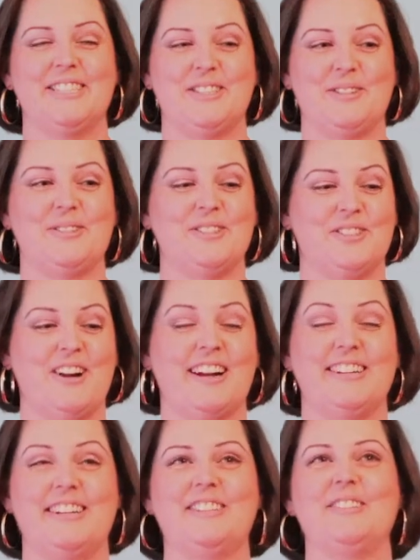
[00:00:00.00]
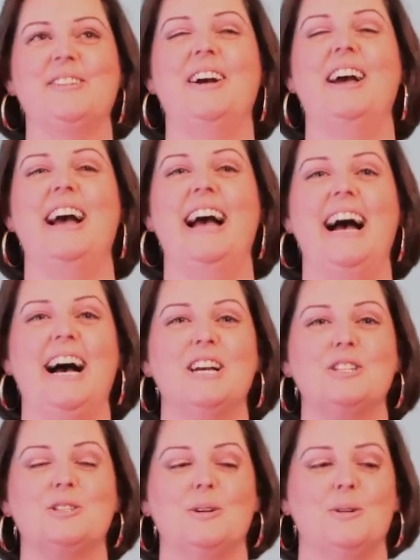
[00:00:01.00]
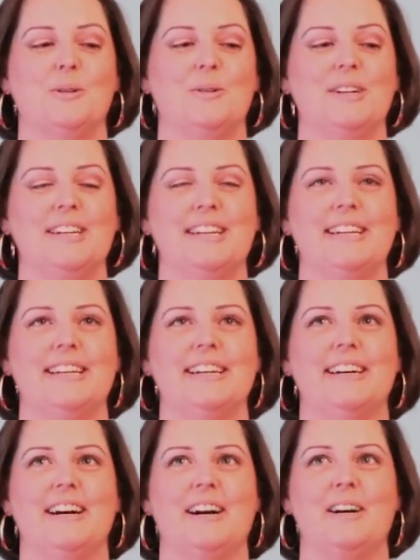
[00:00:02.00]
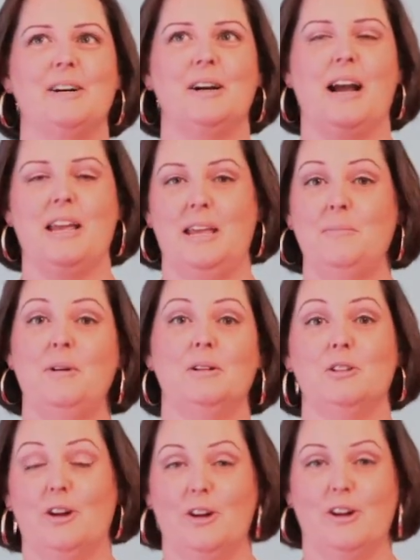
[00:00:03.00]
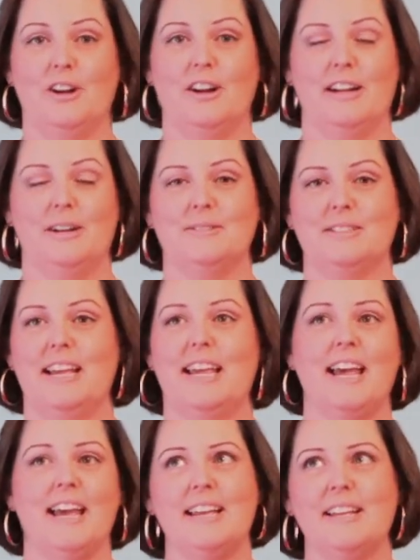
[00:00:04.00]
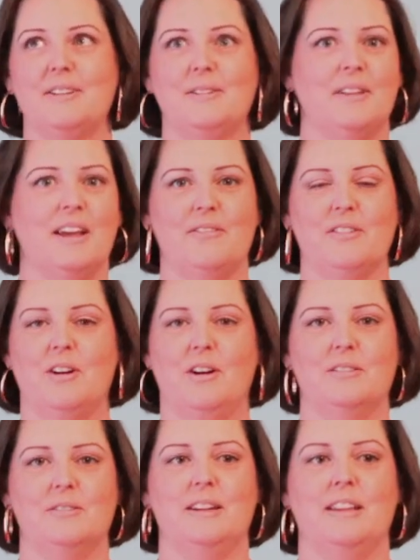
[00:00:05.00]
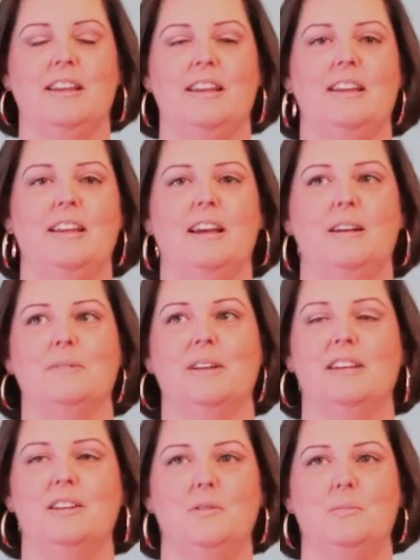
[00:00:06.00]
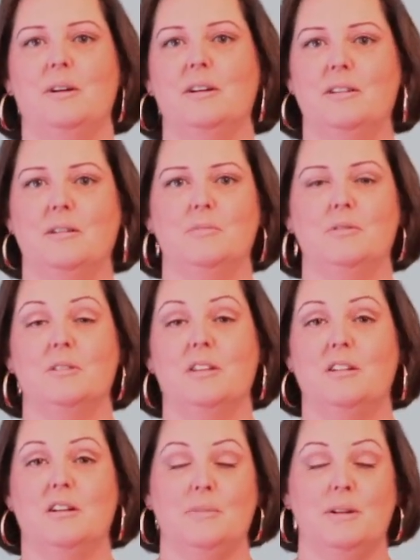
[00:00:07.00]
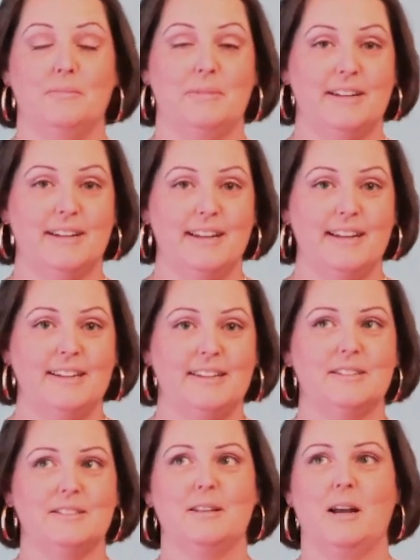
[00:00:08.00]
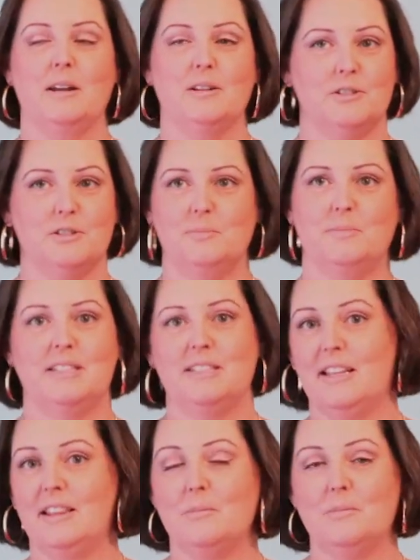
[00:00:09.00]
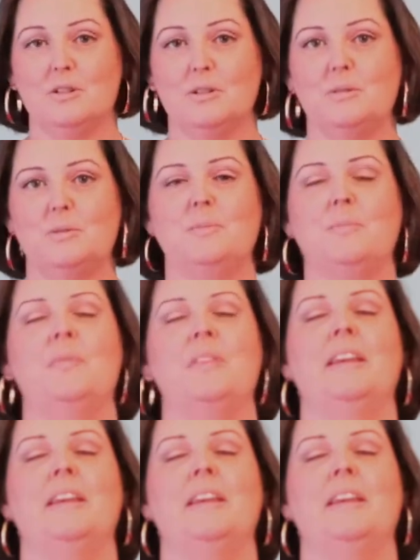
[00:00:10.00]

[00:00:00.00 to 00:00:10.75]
So distracting too. So I emailed her, and I was like, hey, you know, they haven't called or anything. And I'm like, can you bug them so they call me on Monday, because I should be seeing them soon.